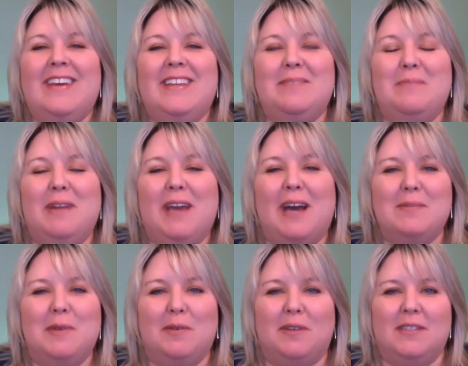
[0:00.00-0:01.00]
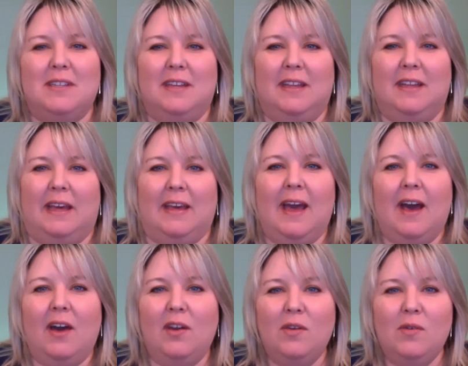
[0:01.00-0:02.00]
Somebody asked me recently, like,
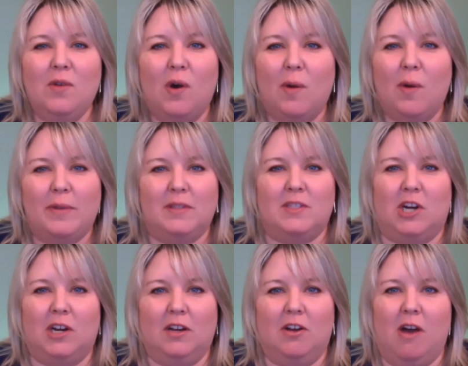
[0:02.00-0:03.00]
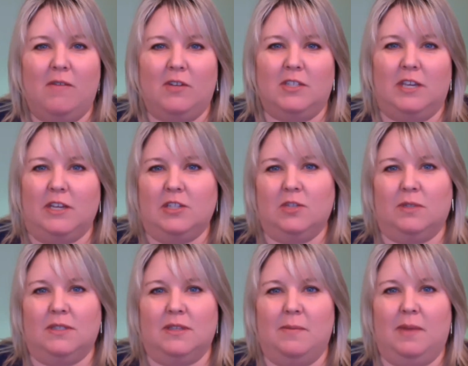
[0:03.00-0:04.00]
how do you go up and start a conversation
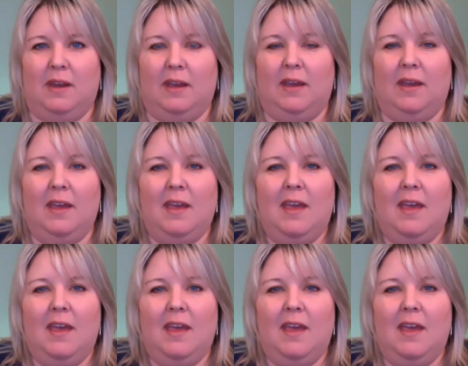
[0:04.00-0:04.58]
with somebody?